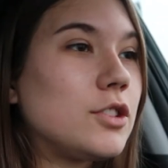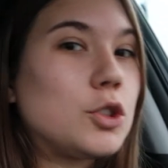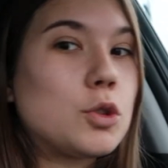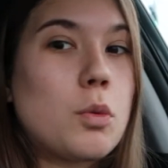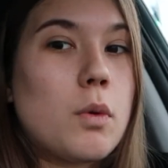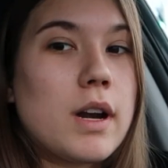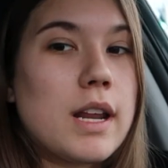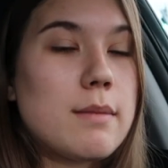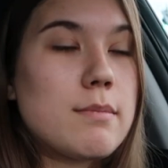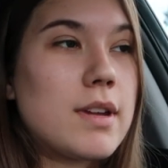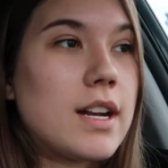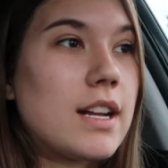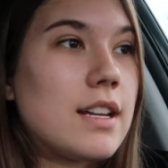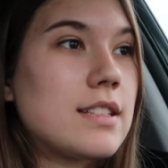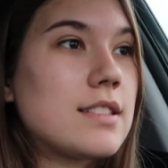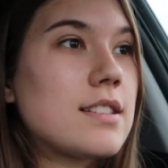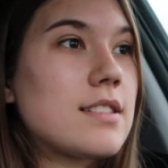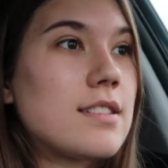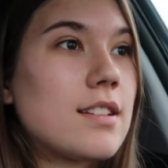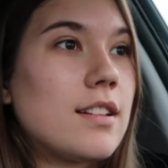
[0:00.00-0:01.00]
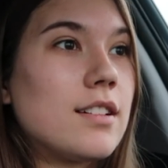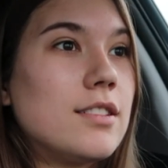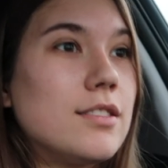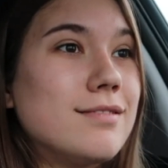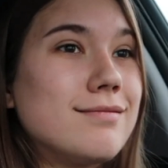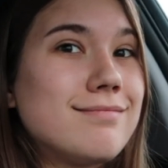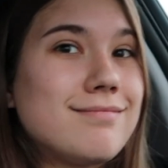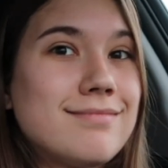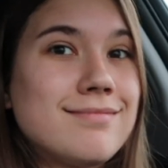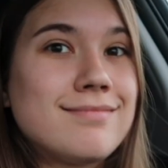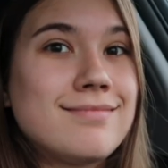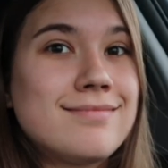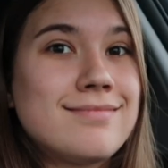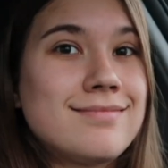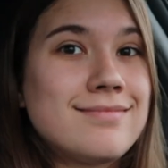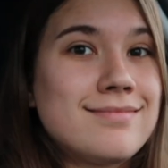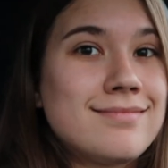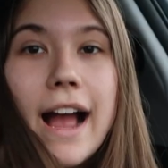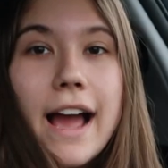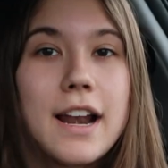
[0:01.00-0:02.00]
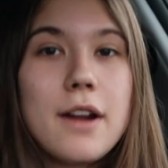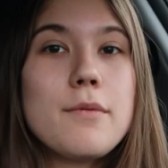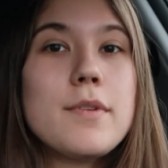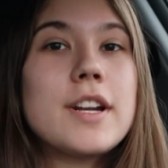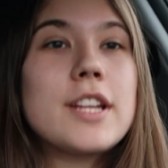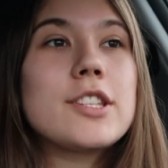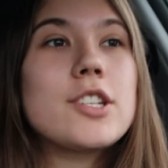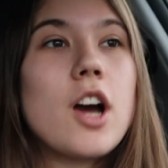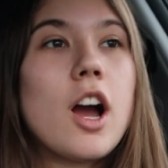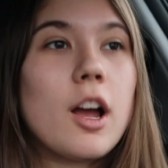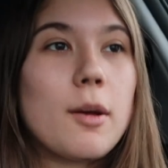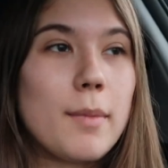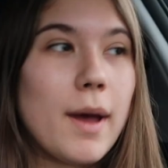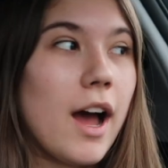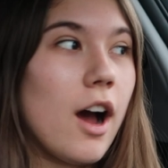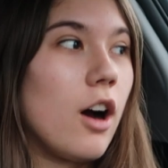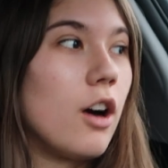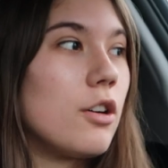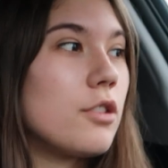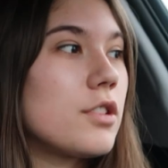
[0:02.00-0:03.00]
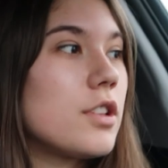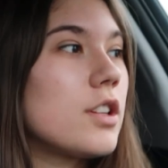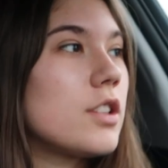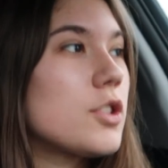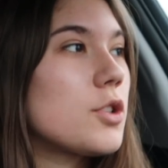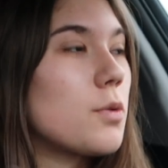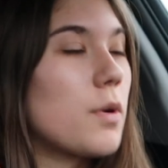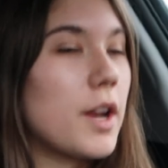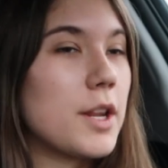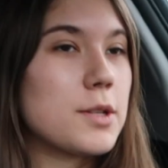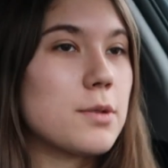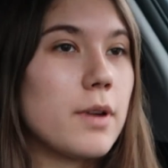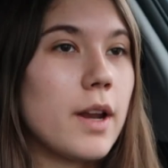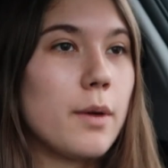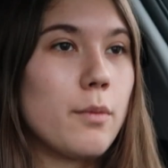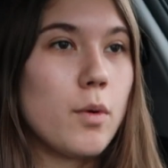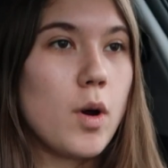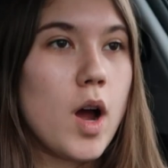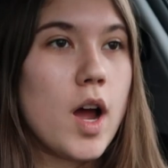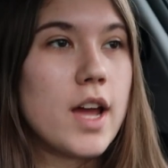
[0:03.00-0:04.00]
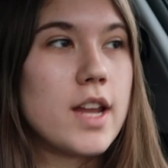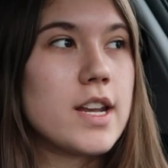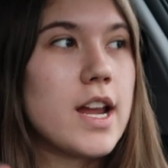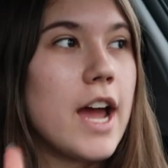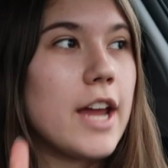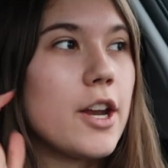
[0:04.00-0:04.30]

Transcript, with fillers: 20 minutes, so. I kinda wanna talk about 2021.